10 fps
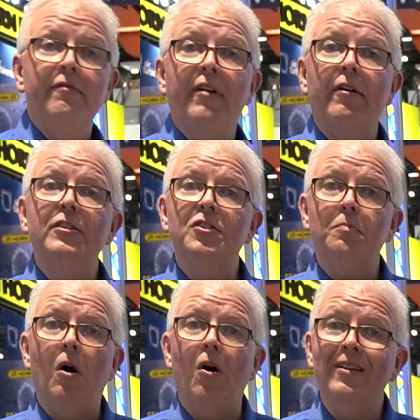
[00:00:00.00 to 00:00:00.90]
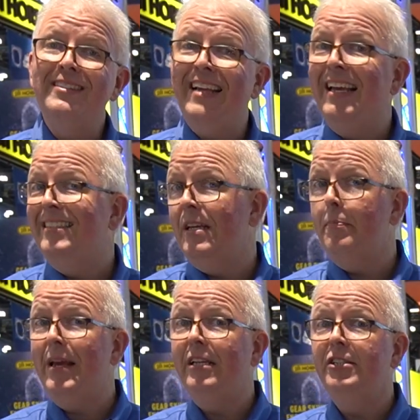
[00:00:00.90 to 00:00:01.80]
very small and dainty
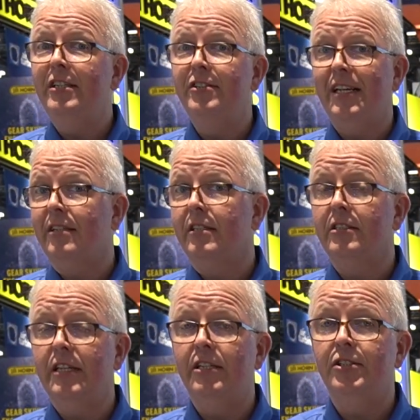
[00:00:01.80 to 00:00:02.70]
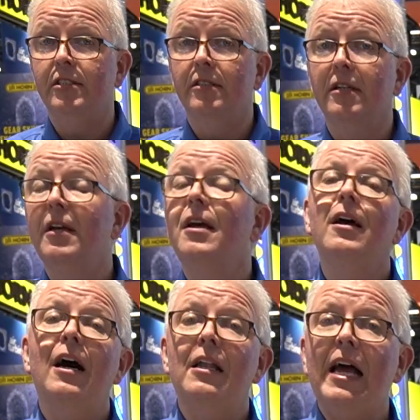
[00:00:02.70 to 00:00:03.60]
PG-6 extension,
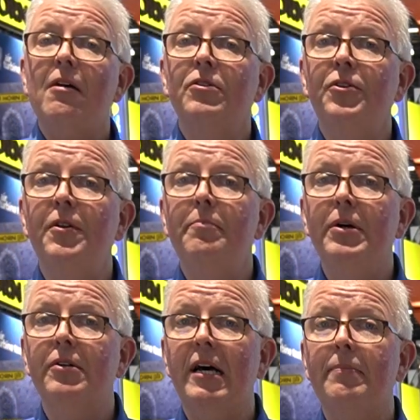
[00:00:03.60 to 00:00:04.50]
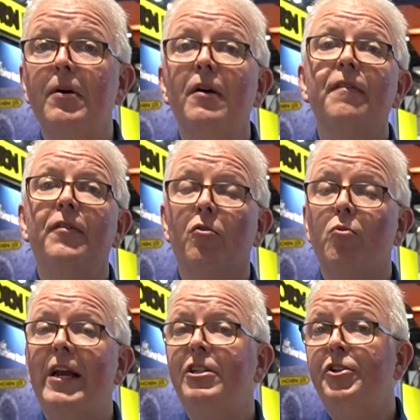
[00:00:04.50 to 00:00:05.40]
allowing you to build up the
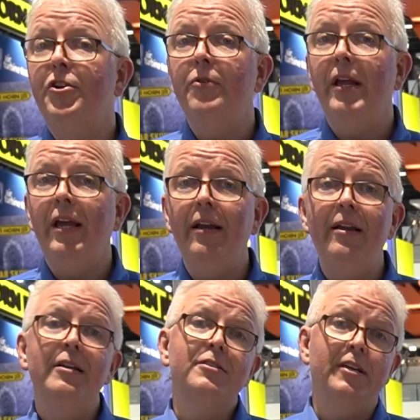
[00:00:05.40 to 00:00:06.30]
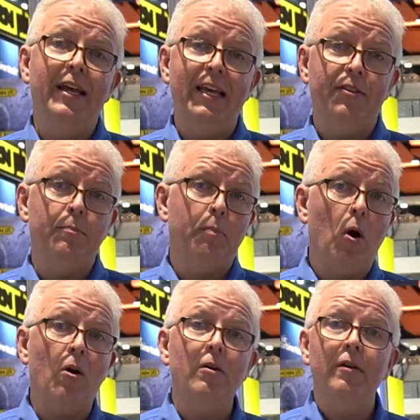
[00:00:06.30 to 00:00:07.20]
reach you need to hit the
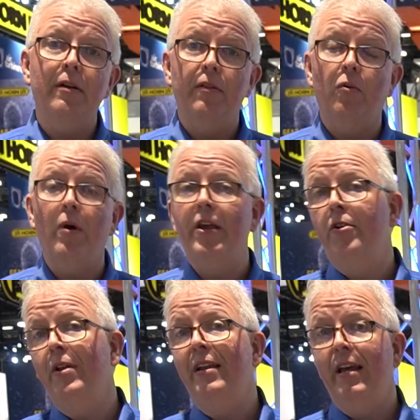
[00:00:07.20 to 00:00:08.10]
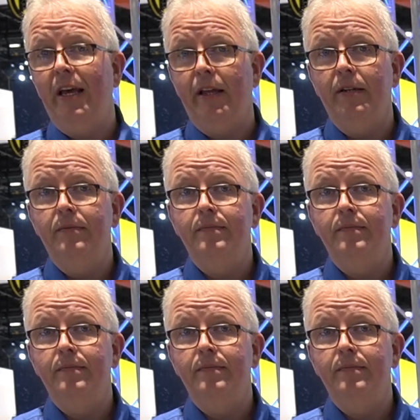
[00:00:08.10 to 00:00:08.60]
part the way you need to hit it.